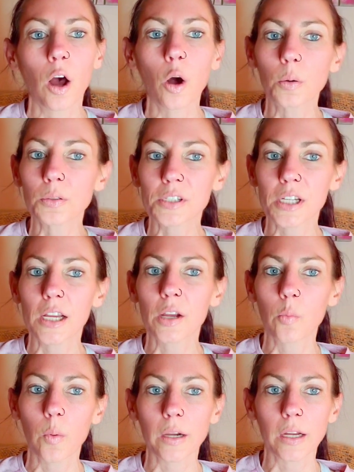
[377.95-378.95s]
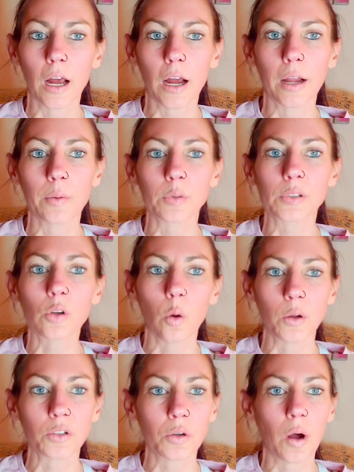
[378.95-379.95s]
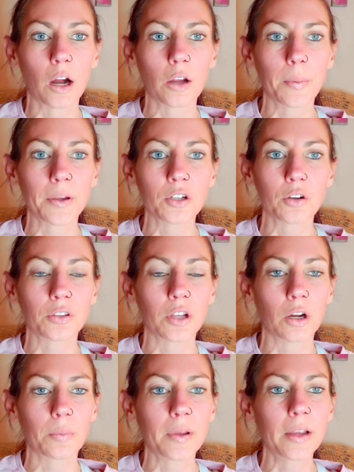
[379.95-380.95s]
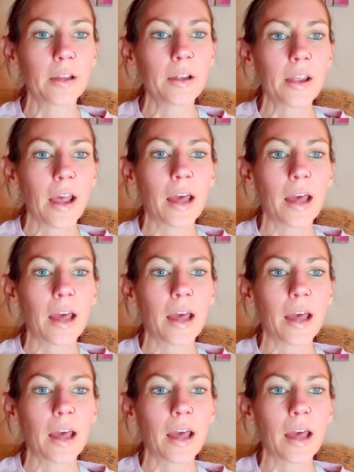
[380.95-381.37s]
OT when I was going to occupational therapy,